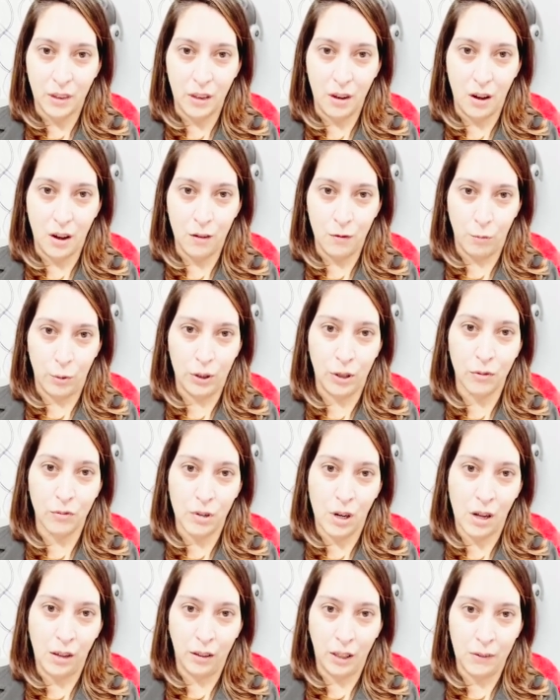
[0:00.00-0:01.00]
of what the
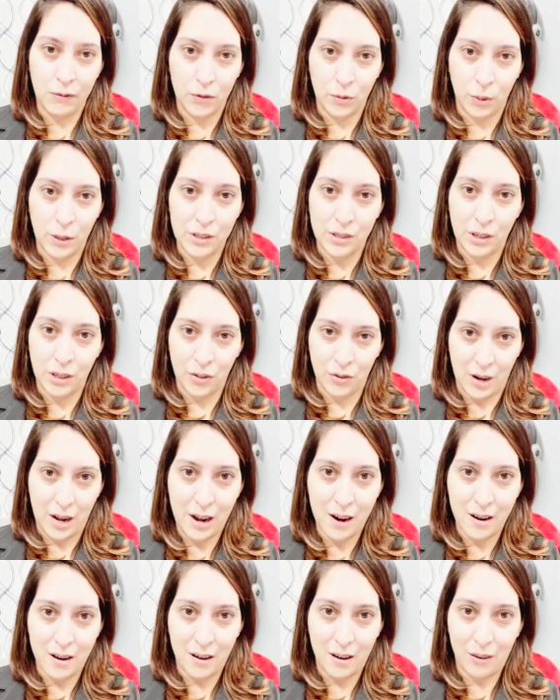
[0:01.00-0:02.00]
raw lift was in your
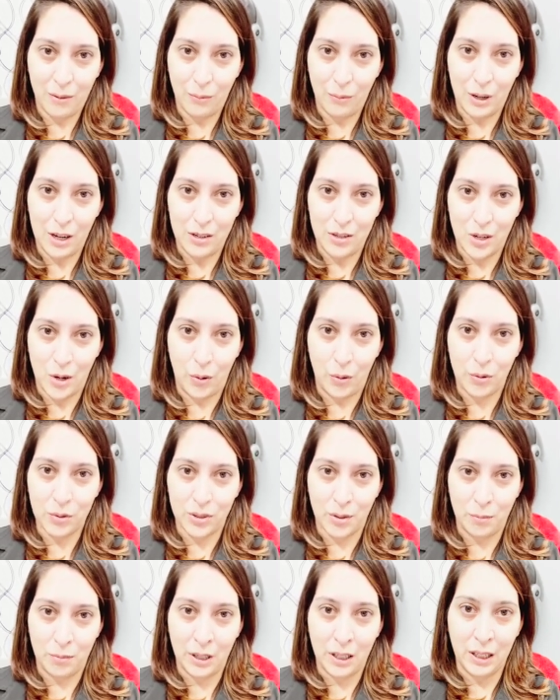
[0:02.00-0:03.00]
hair when a toner is
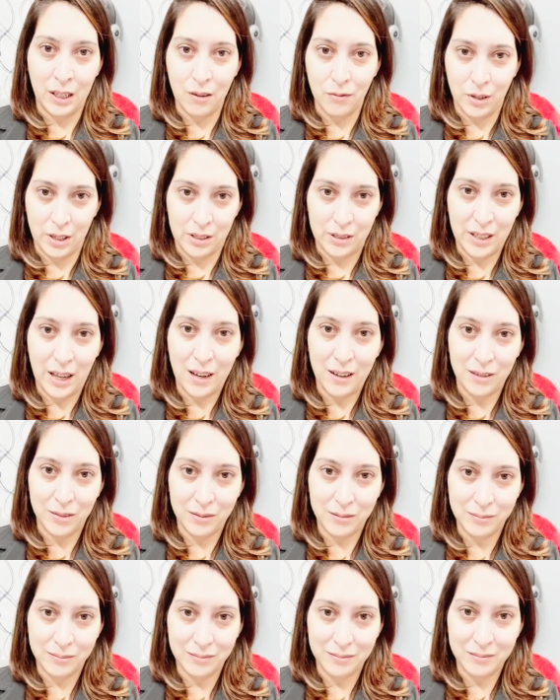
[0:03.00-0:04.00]
completely rinsed out.
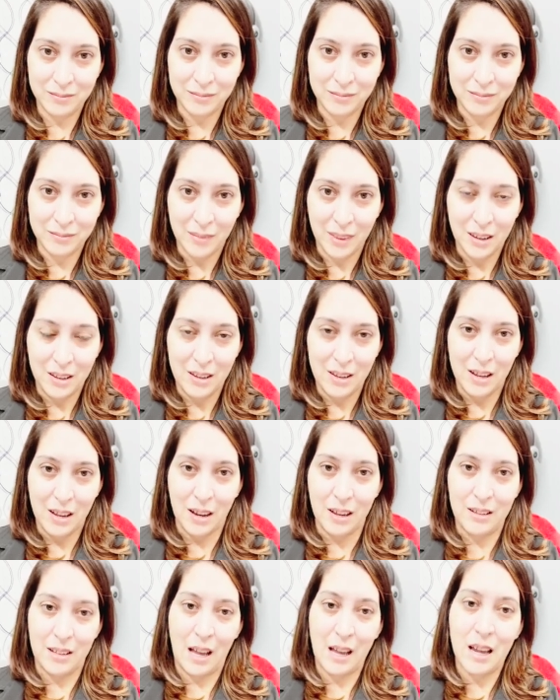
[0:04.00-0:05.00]

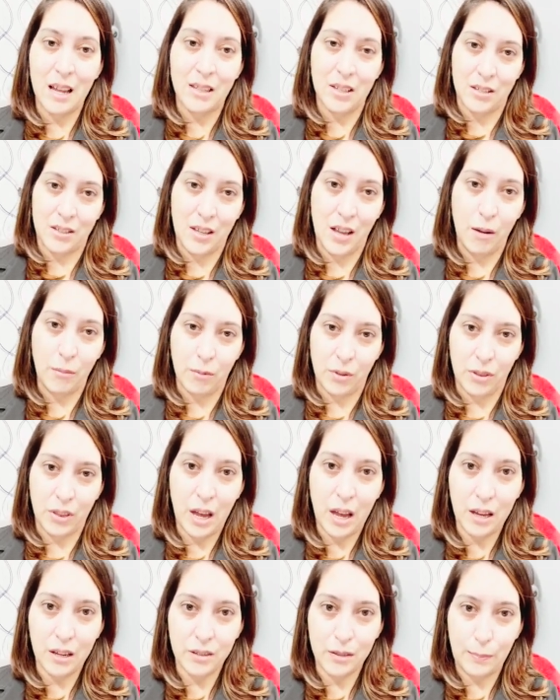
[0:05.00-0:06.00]
Because I get the same
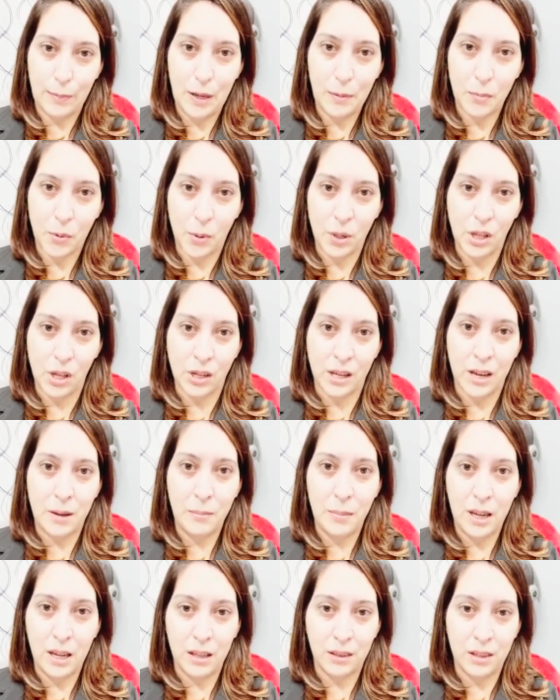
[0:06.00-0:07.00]
things. People will look at
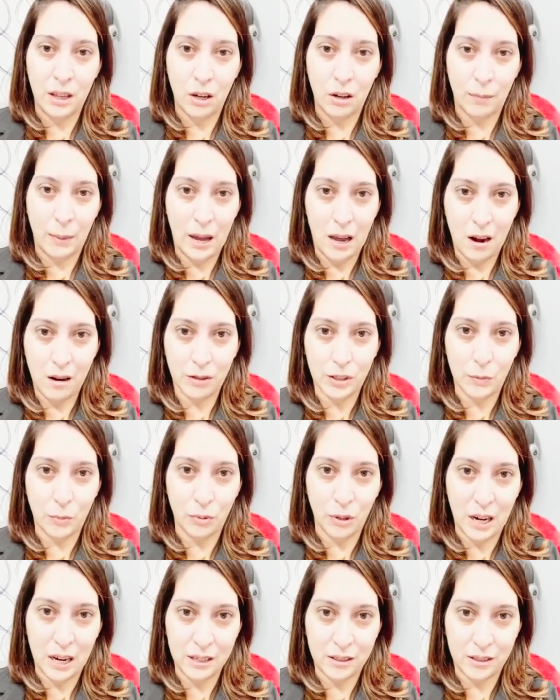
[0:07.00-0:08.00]
me and think of my hair as
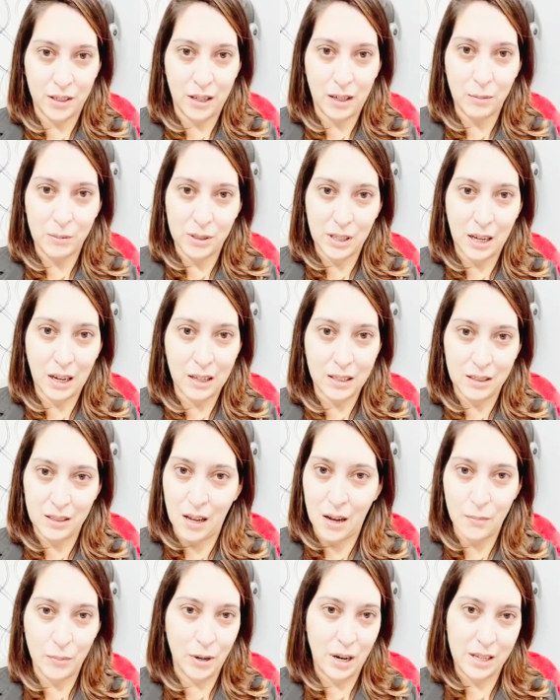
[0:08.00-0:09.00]
brassy, and it's like, it's
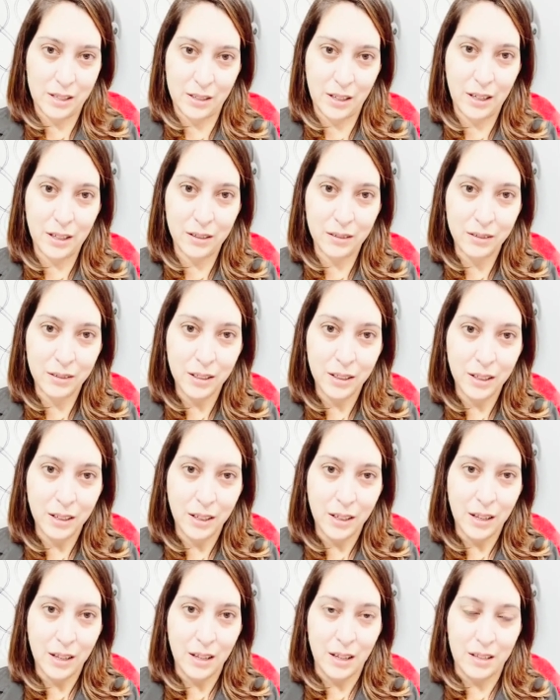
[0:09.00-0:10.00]
not brassy.
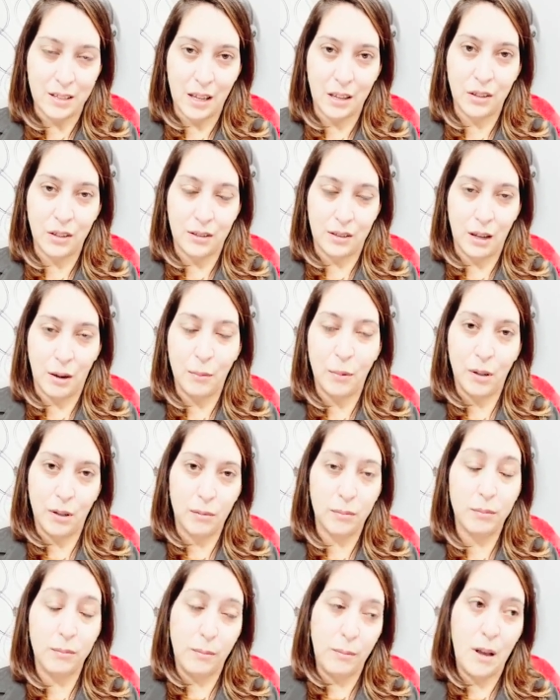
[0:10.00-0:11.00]
It's not that,
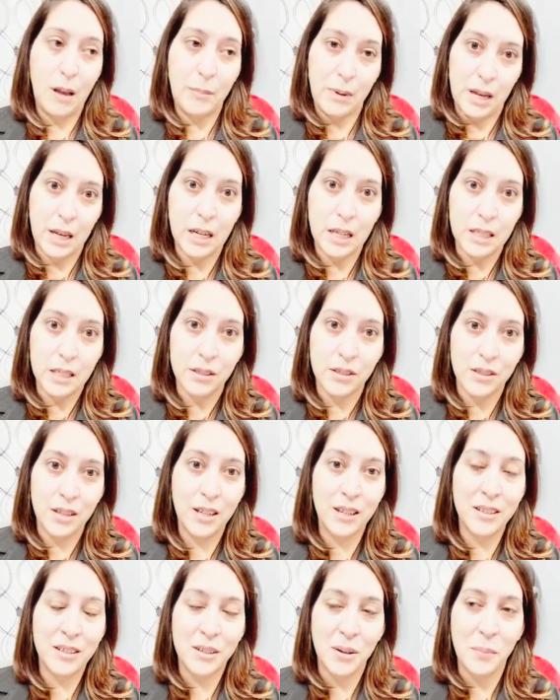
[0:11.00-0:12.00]
maybe it is,
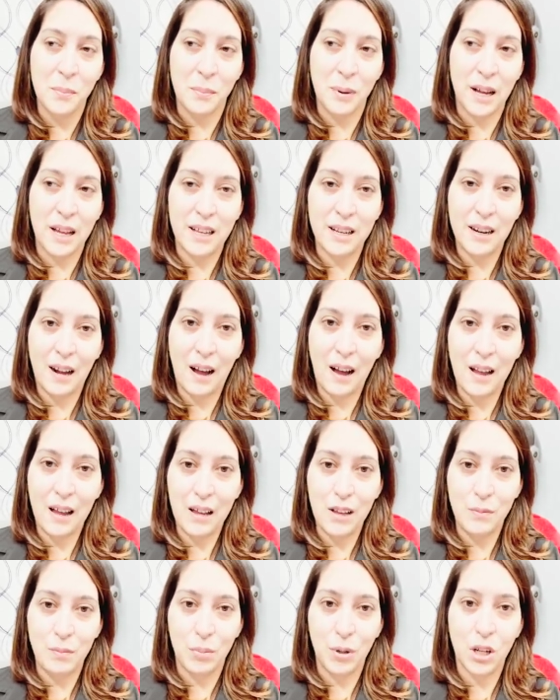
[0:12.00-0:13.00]
but
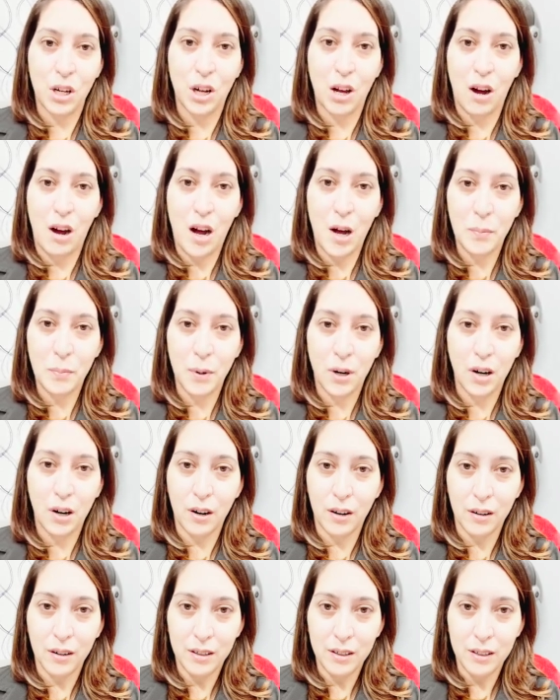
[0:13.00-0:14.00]
I put copper